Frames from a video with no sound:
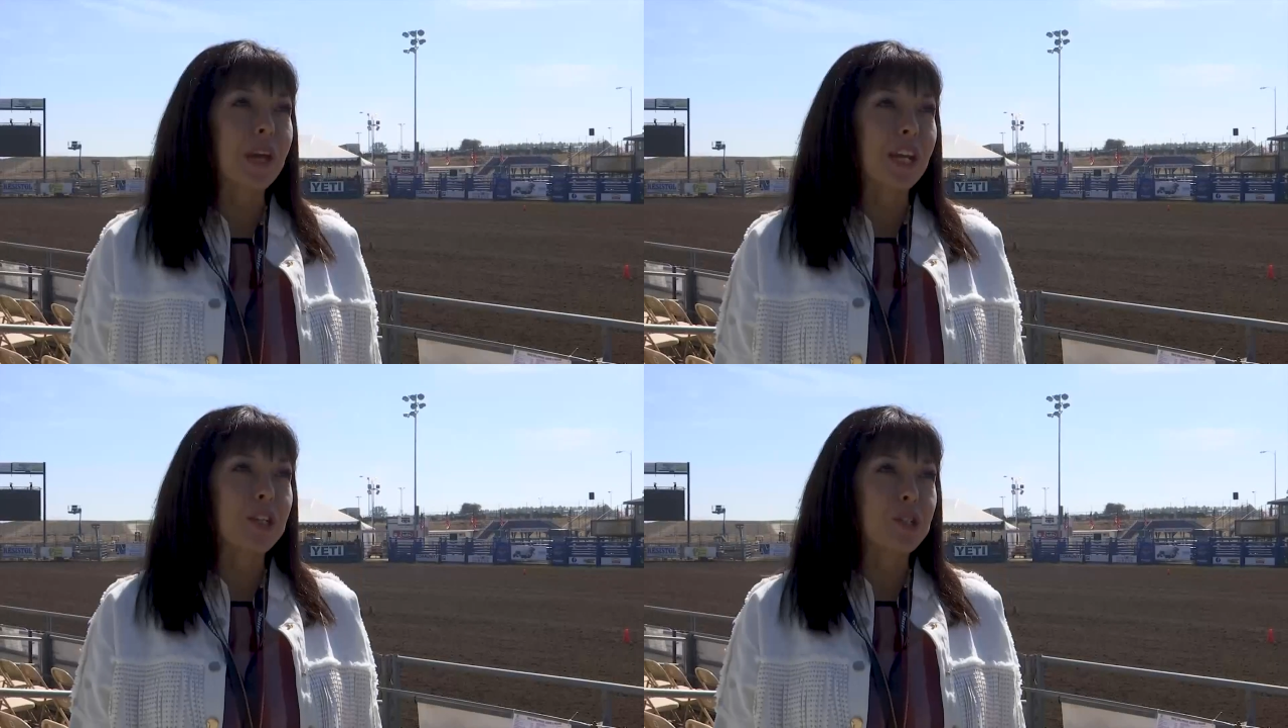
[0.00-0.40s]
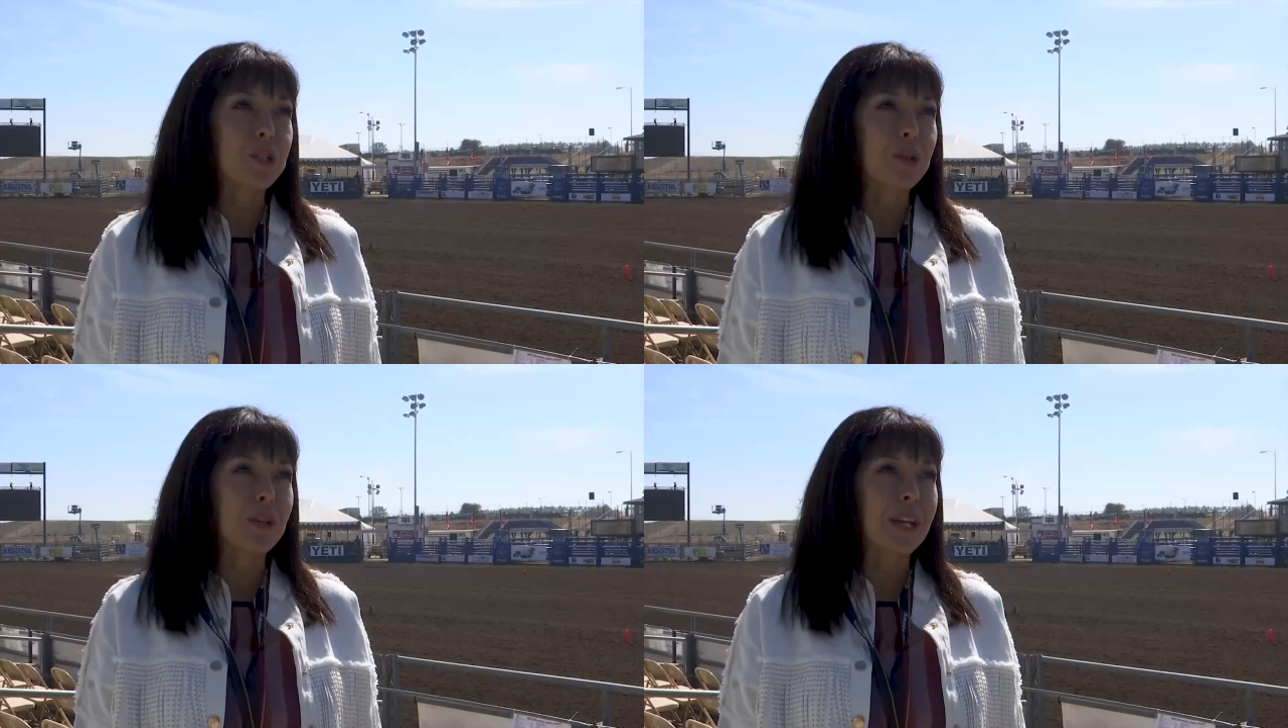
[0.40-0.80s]
weekend in
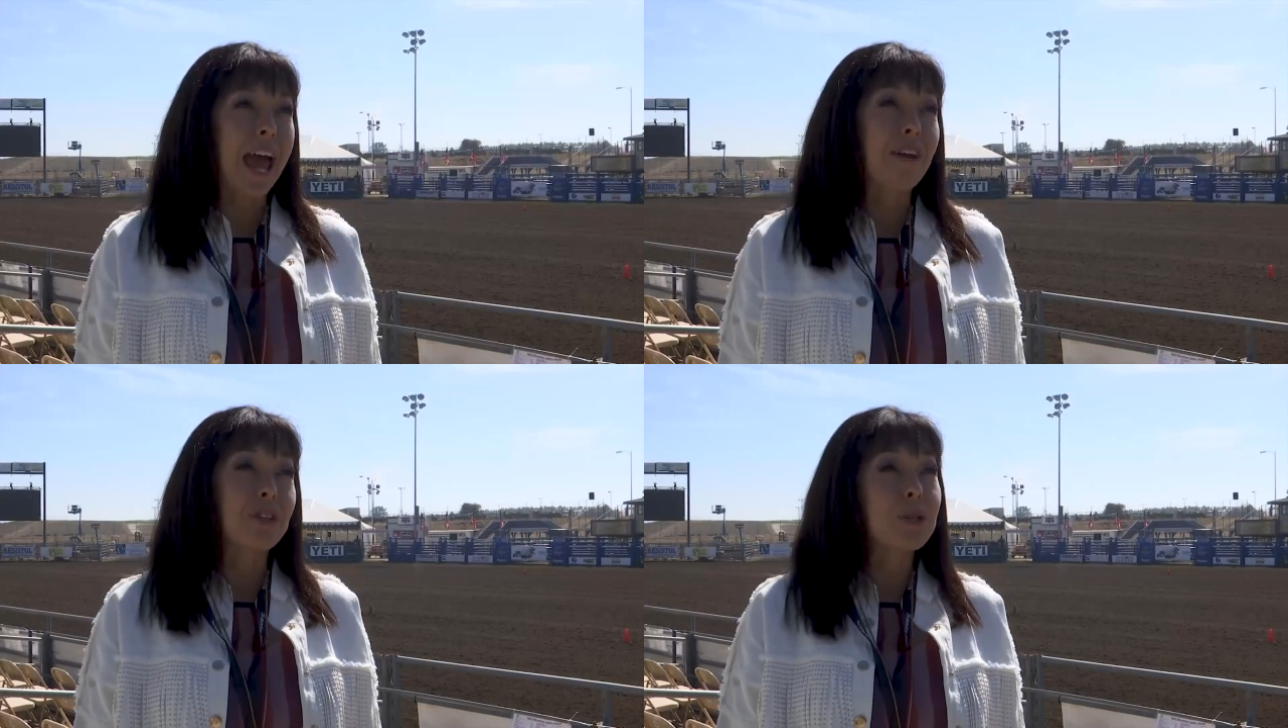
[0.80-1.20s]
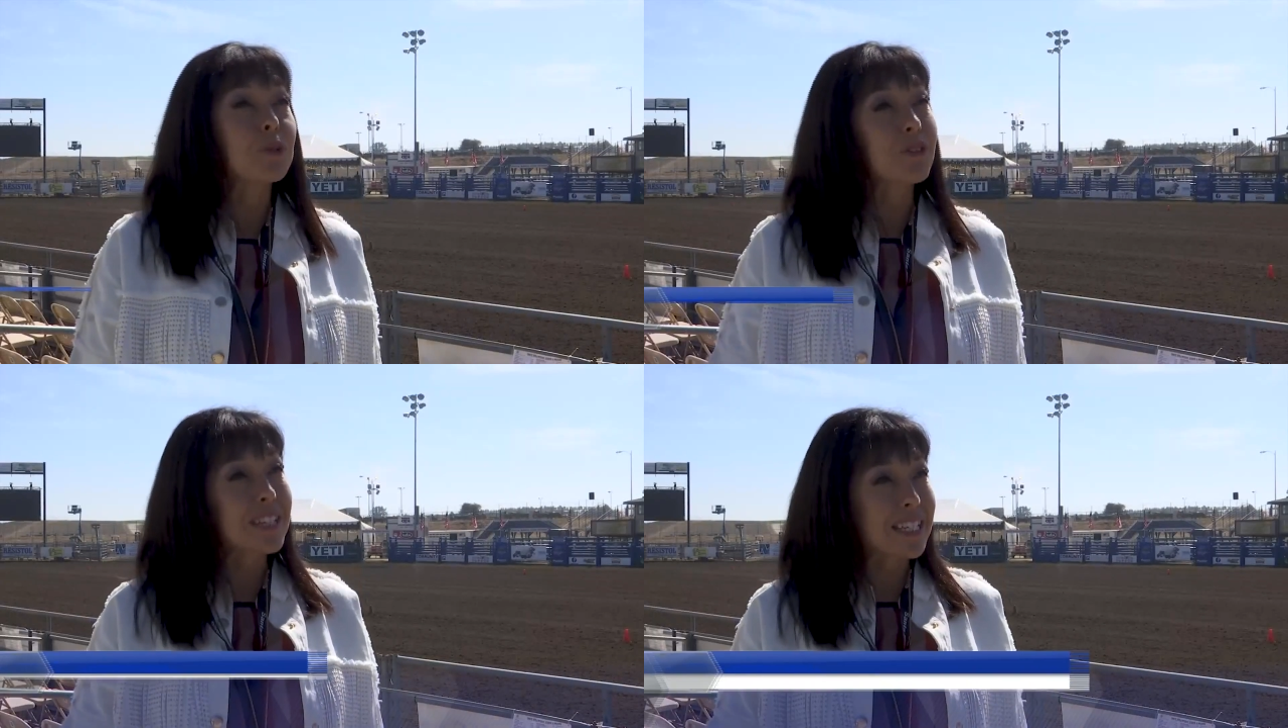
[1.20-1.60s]
June and having to
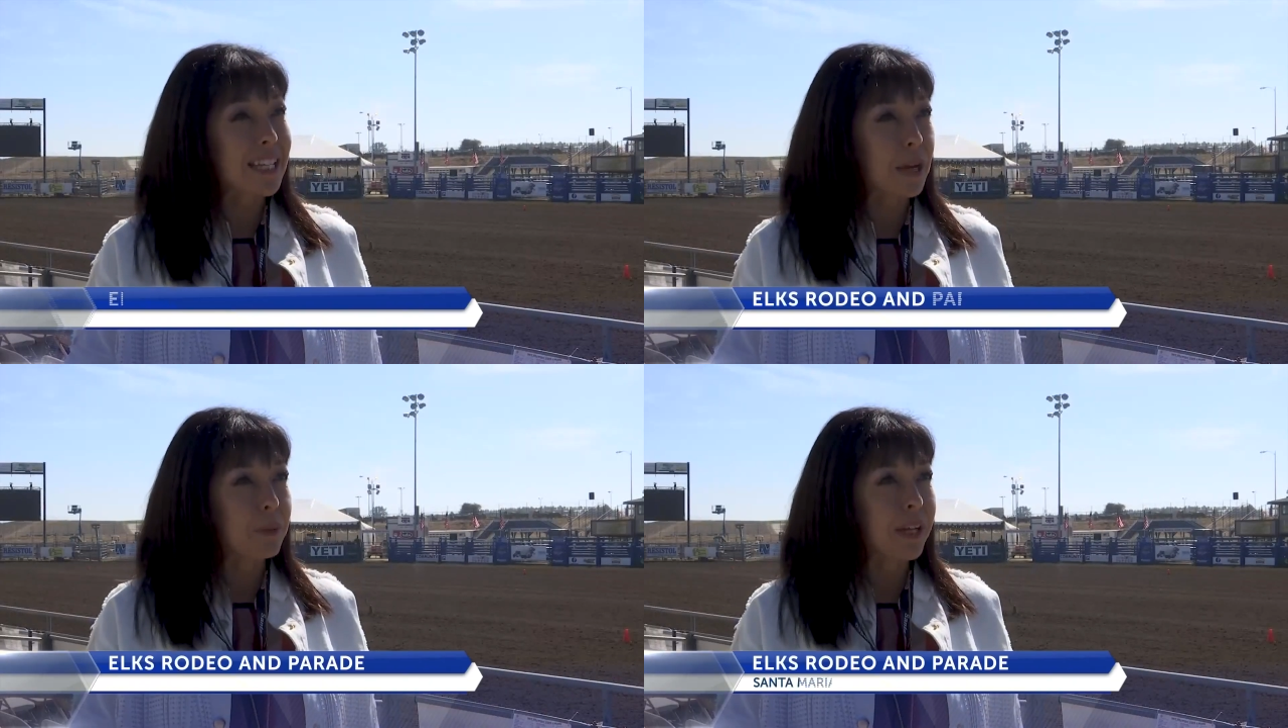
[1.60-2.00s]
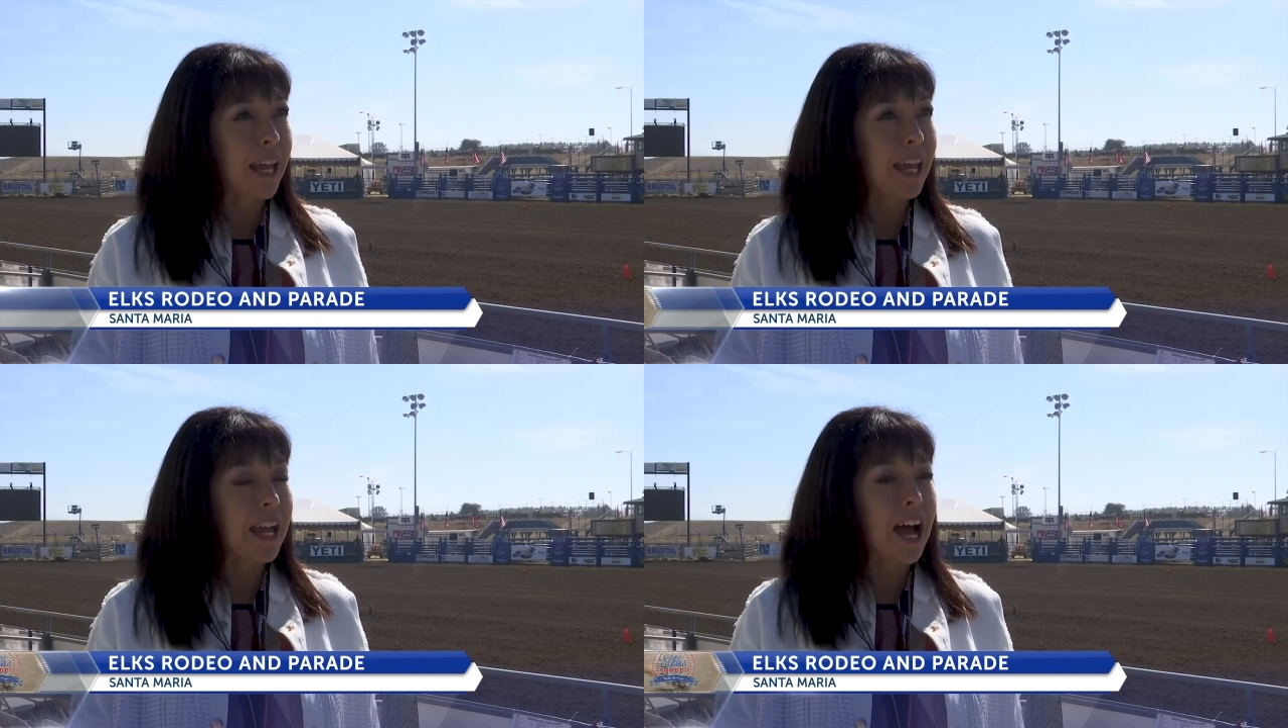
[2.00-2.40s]
move it to Labor Day.